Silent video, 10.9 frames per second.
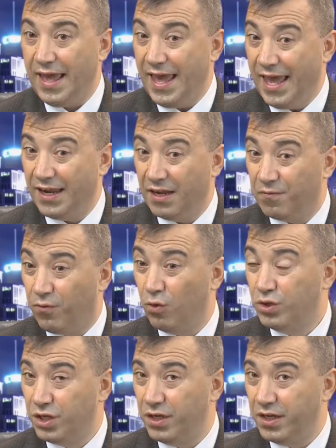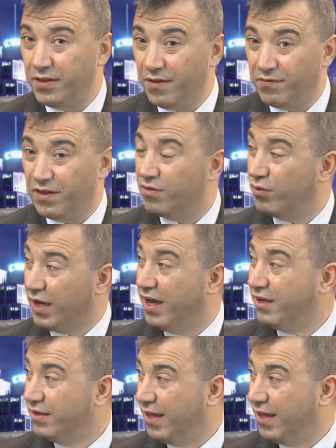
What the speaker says: and unfortunately they've disregarded